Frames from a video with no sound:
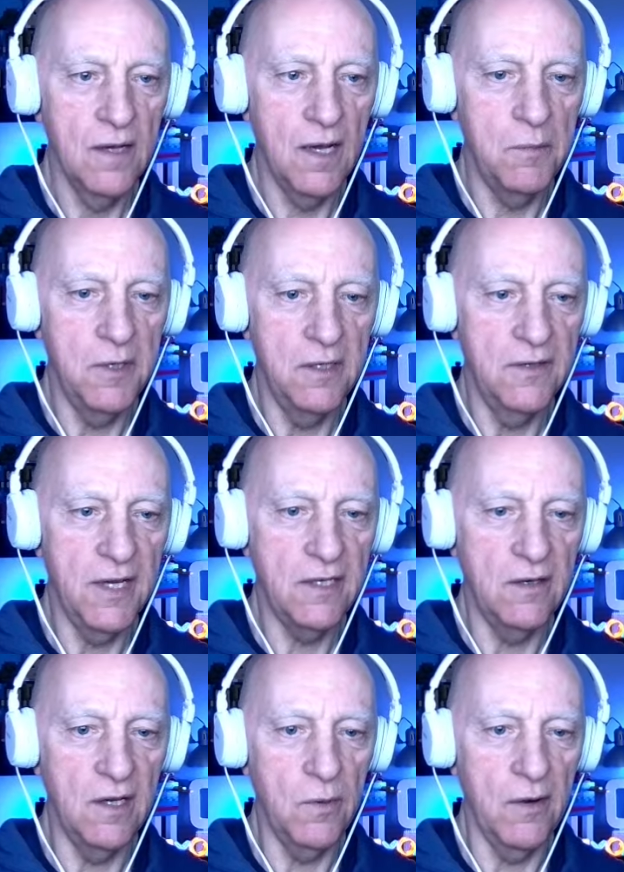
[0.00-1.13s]
I mean, they
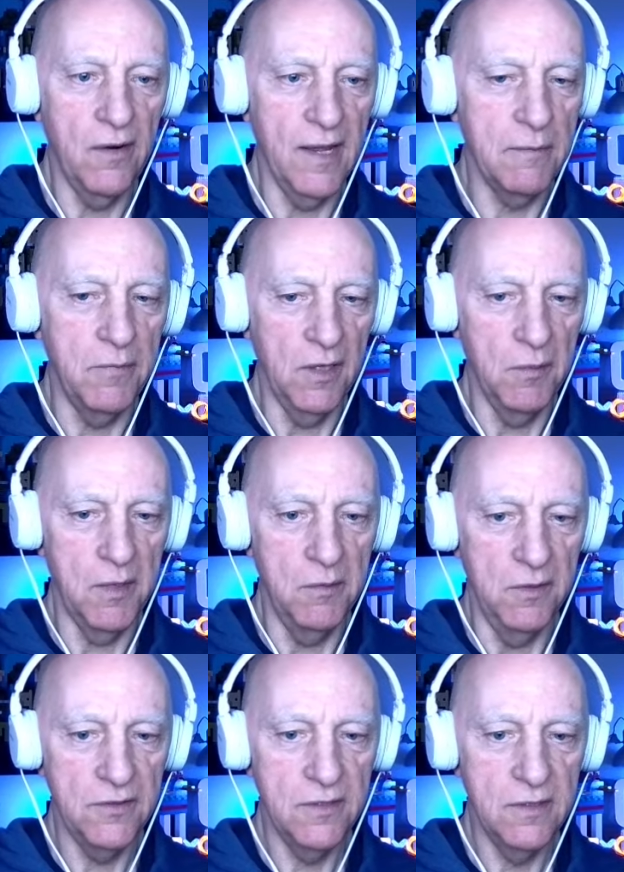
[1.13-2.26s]
don't know where I am at the moment.